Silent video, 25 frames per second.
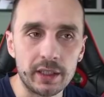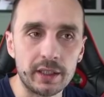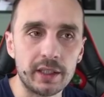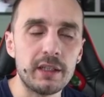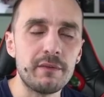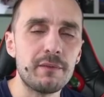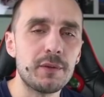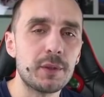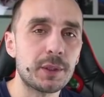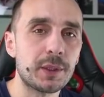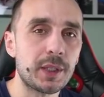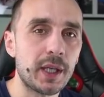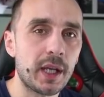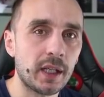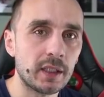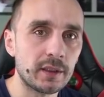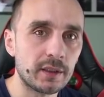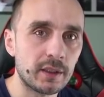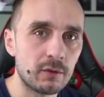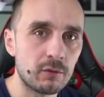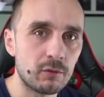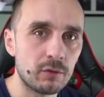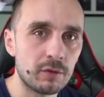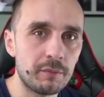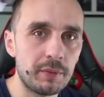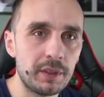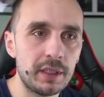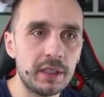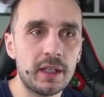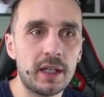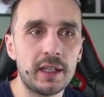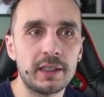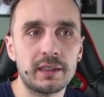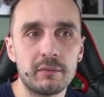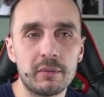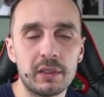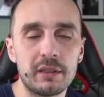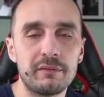If your character would be
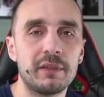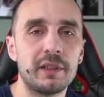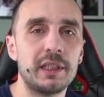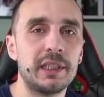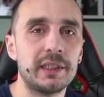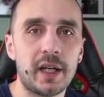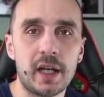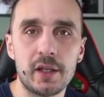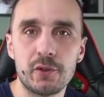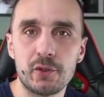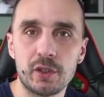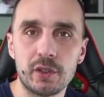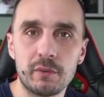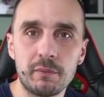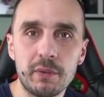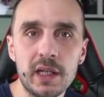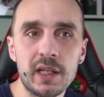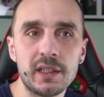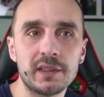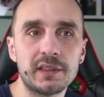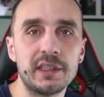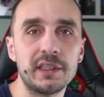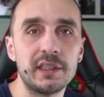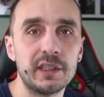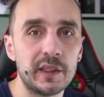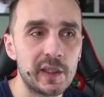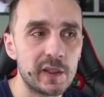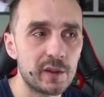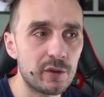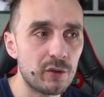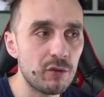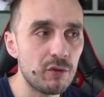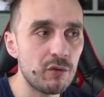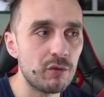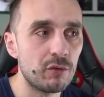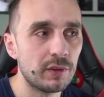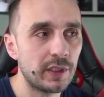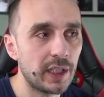item level 800 plus in tier
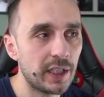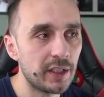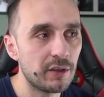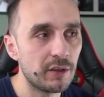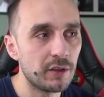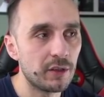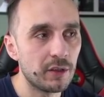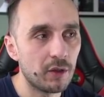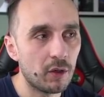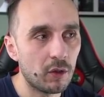2, then